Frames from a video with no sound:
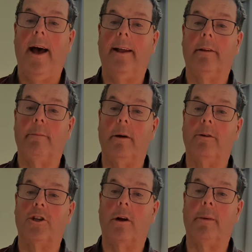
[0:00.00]
and the
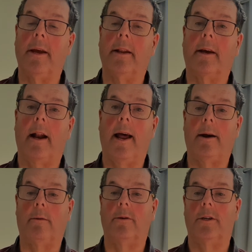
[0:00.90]
bow shall be in the
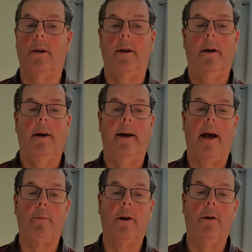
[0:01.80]
cloud,
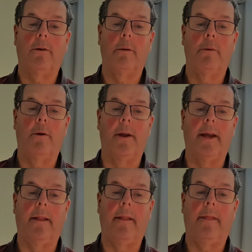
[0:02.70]
and I will look upon
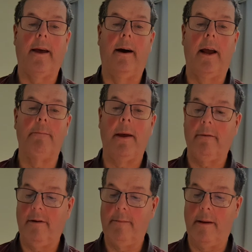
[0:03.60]
it that I
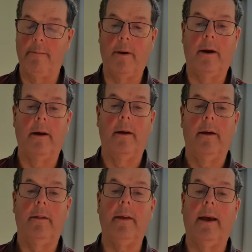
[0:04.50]
may remember
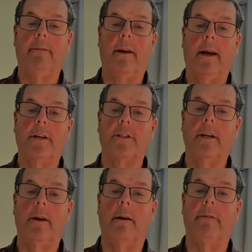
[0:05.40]
the
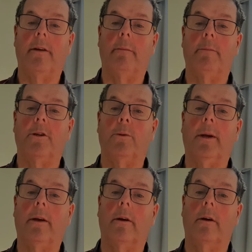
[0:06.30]
everlasting covenant
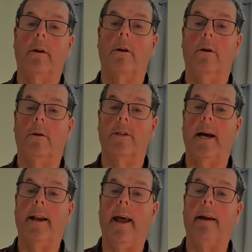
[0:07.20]
between God
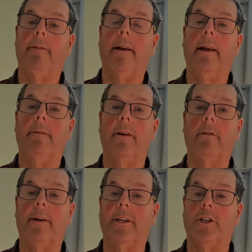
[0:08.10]
and every living
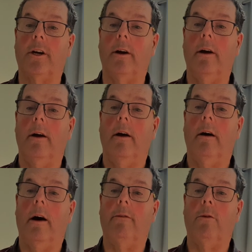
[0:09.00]
creature
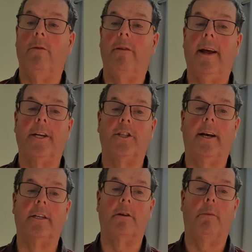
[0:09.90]
of all flesh
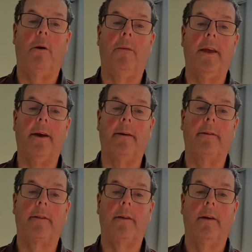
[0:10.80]
that is upon the
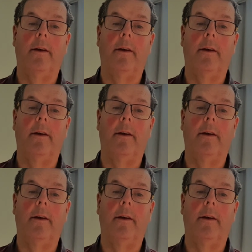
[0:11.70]
earth.